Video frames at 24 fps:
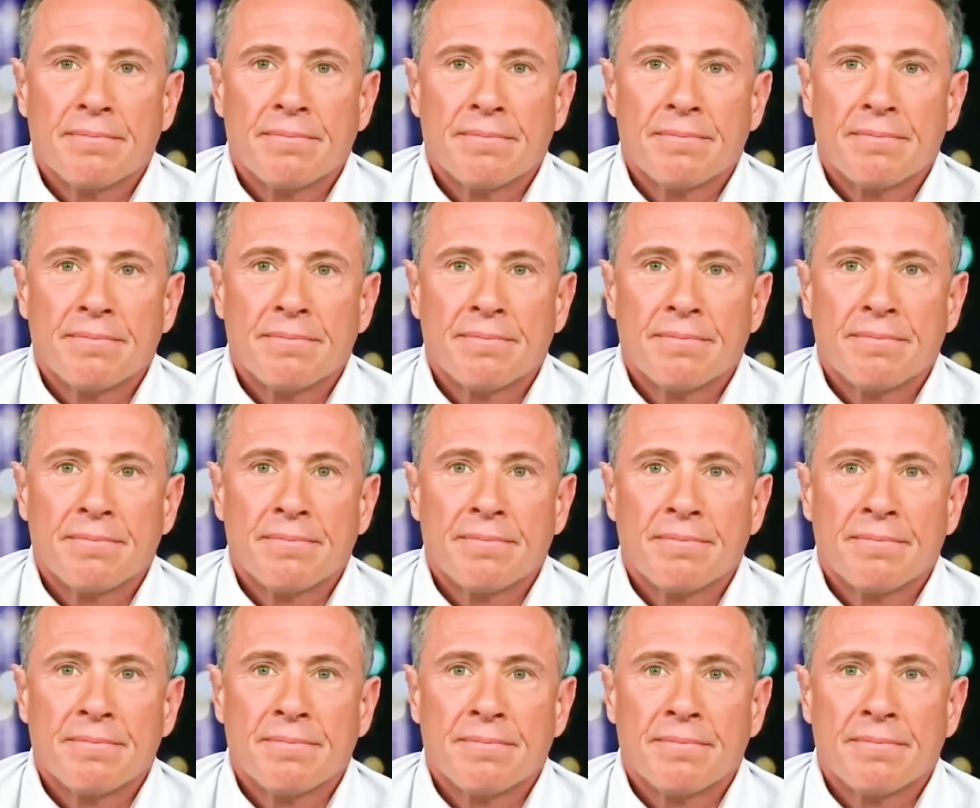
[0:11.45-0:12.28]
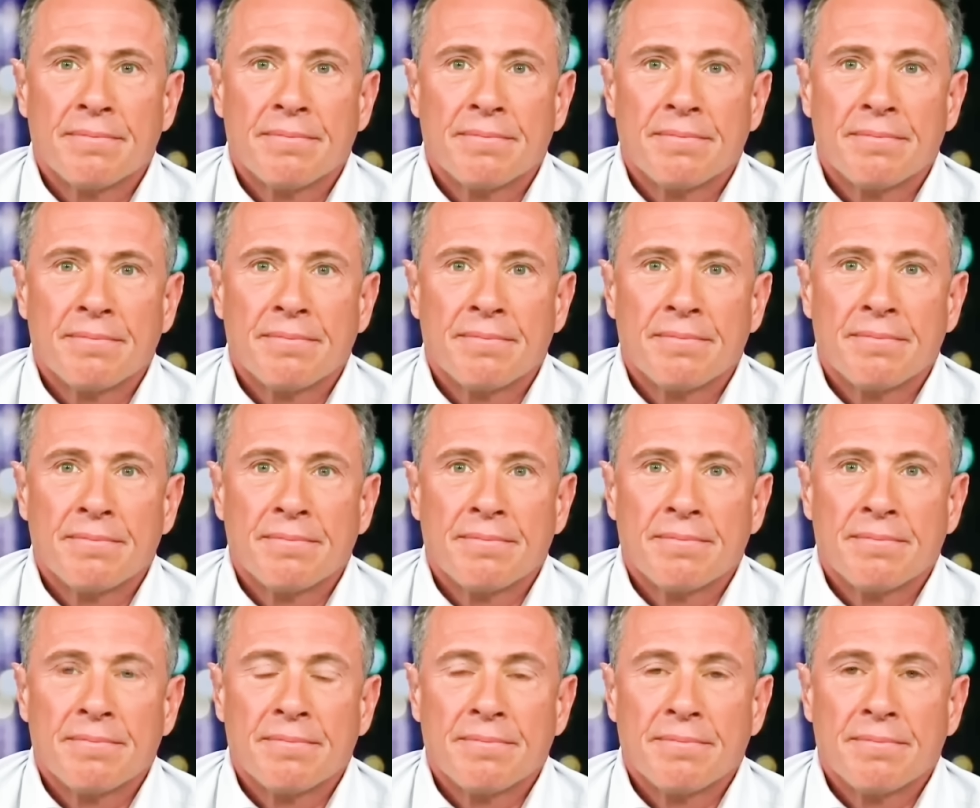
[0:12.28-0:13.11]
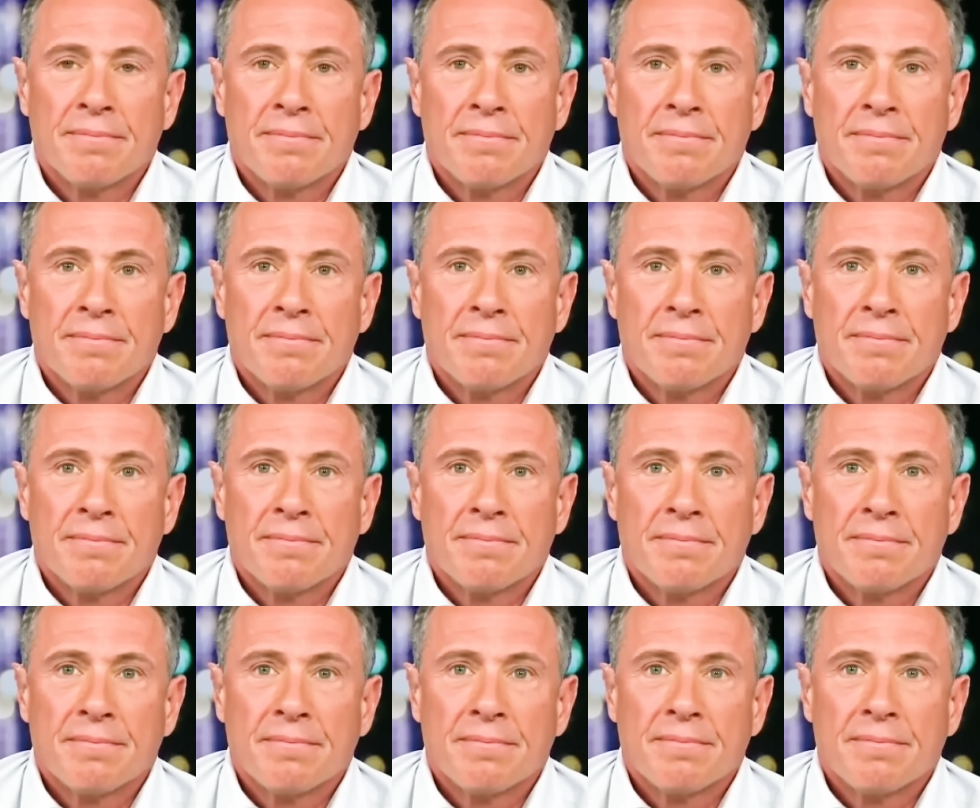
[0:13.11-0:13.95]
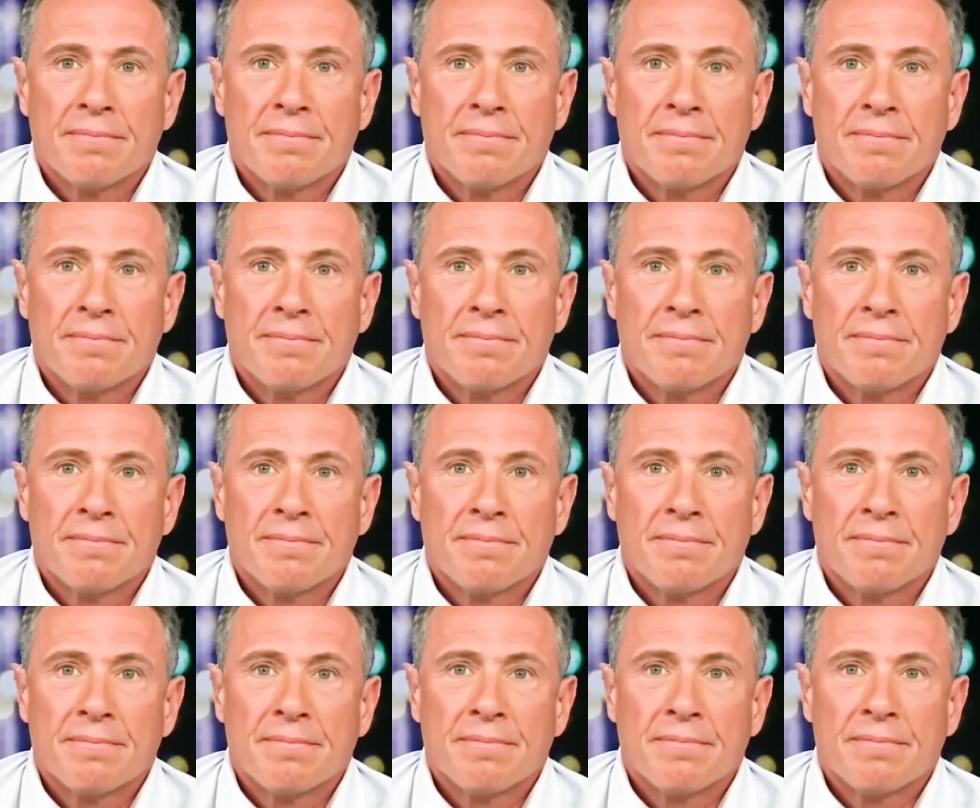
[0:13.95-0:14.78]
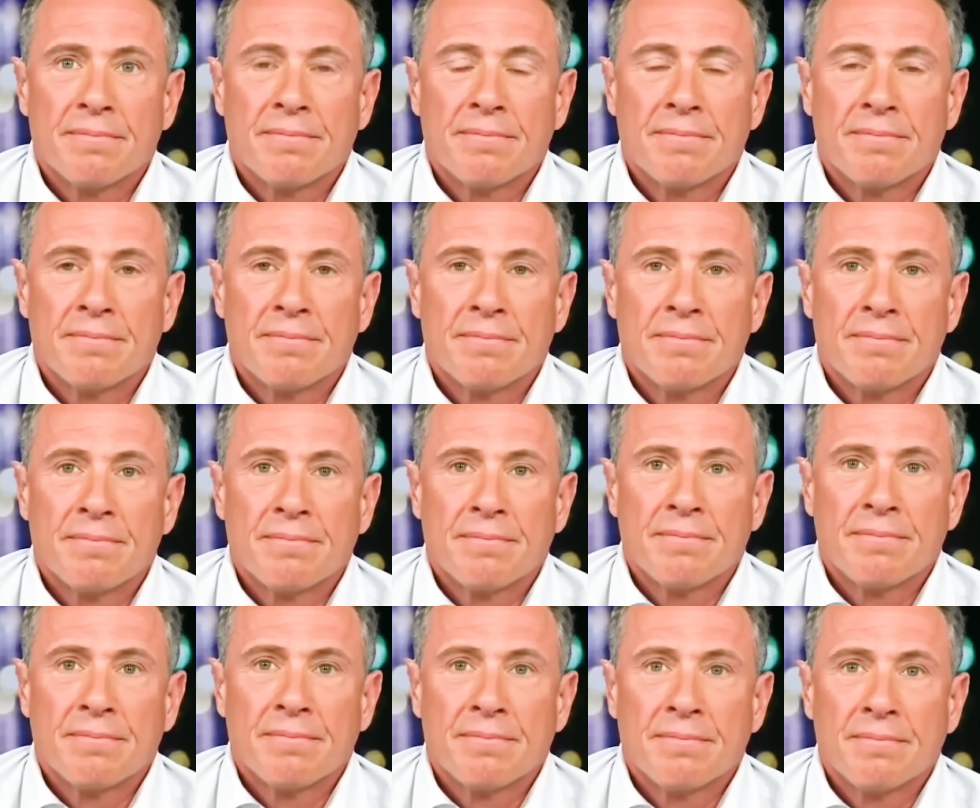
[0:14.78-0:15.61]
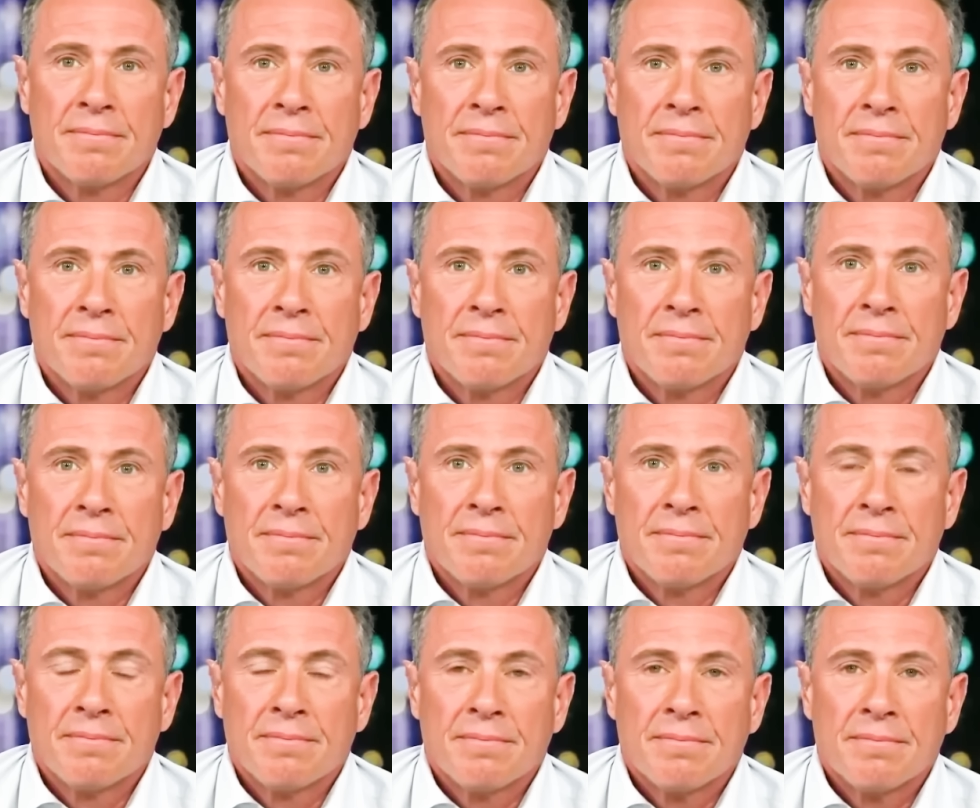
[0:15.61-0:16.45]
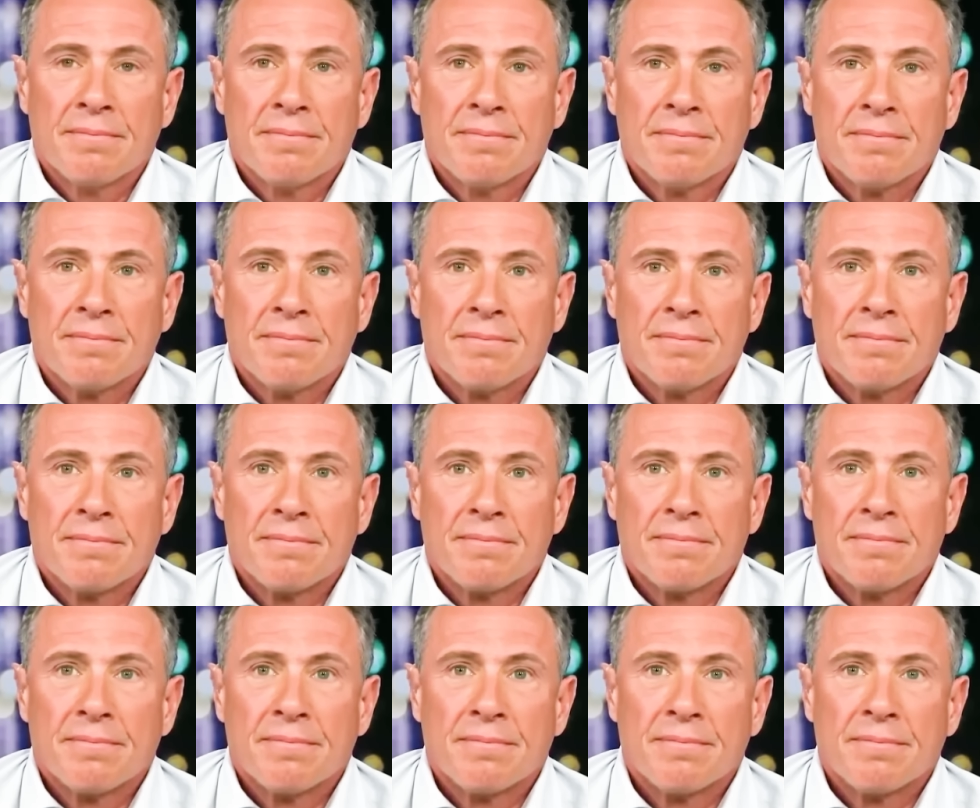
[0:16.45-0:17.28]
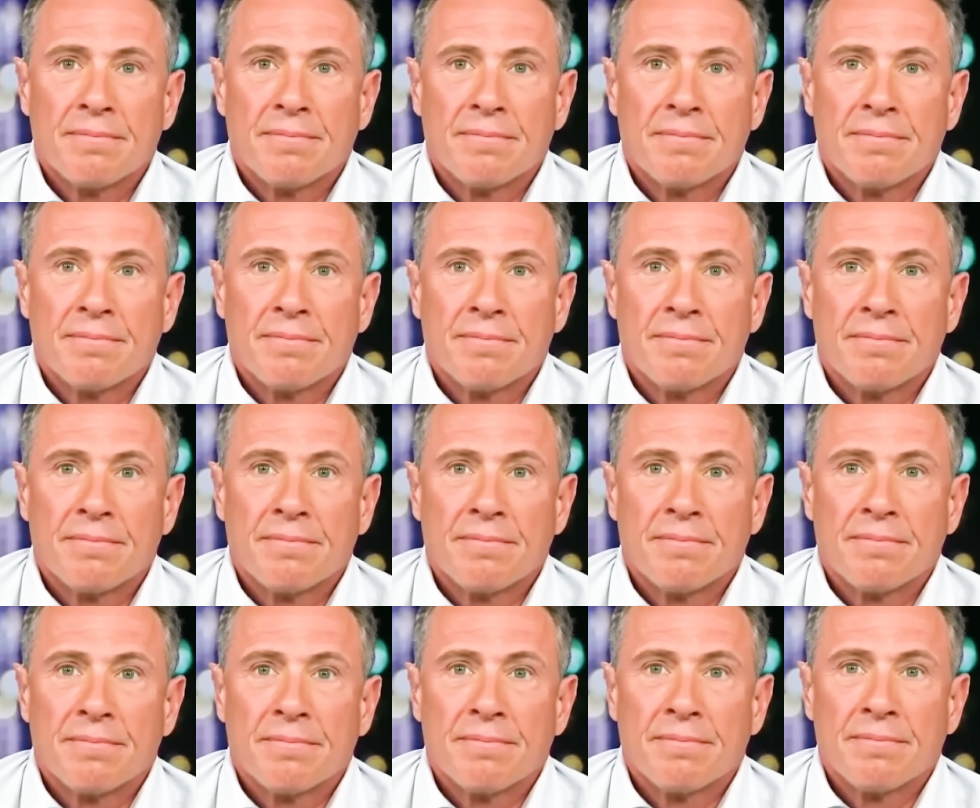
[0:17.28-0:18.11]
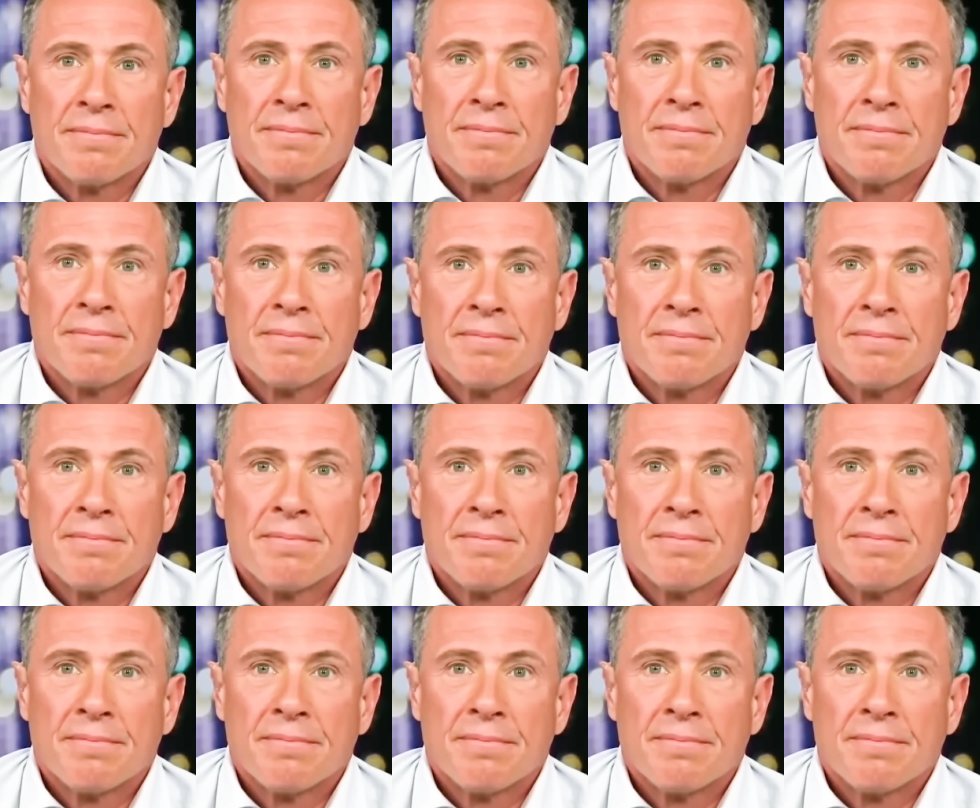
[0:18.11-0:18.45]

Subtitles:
[no speech]